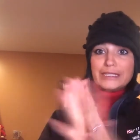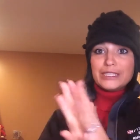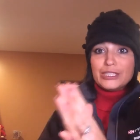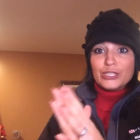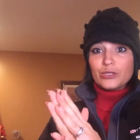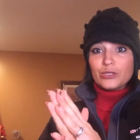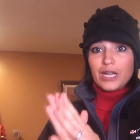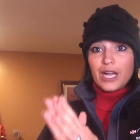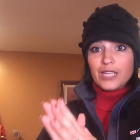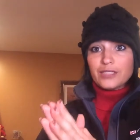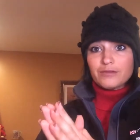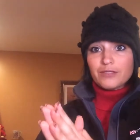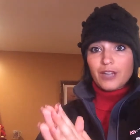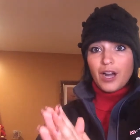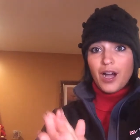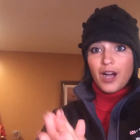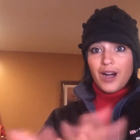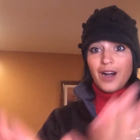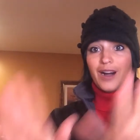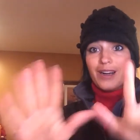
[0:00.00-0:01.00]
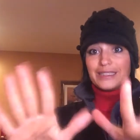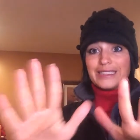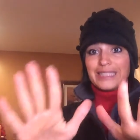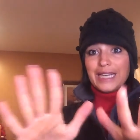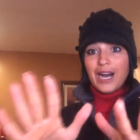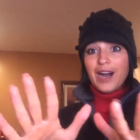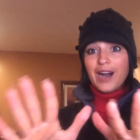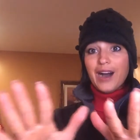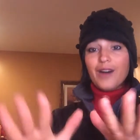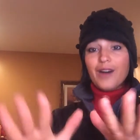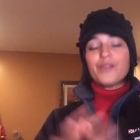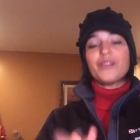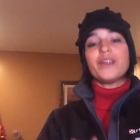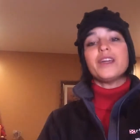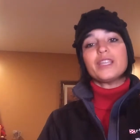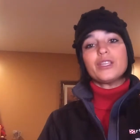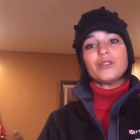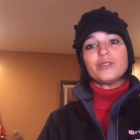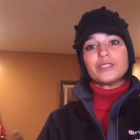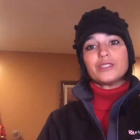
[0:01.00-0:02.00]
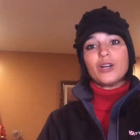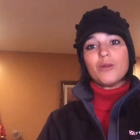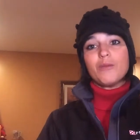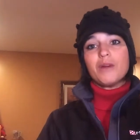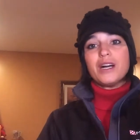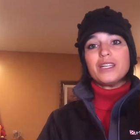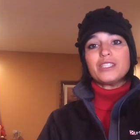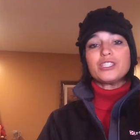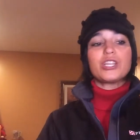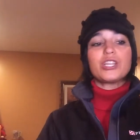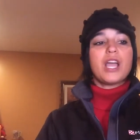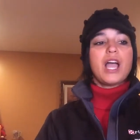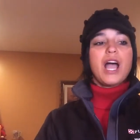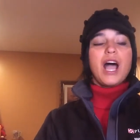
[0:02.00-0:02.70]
You guys rock! Oh, thank you so much.